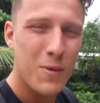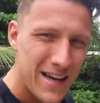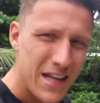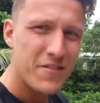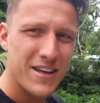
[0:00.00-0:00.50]
We're
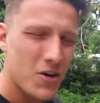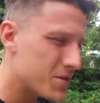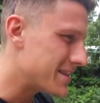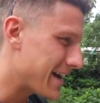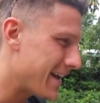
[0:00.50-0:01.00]
leaving
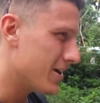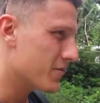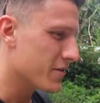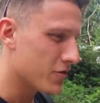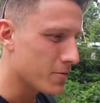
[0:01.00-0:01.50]
on the day
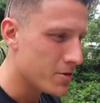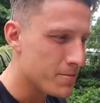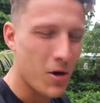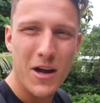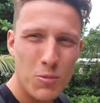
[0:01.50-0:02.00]
of the full moon party.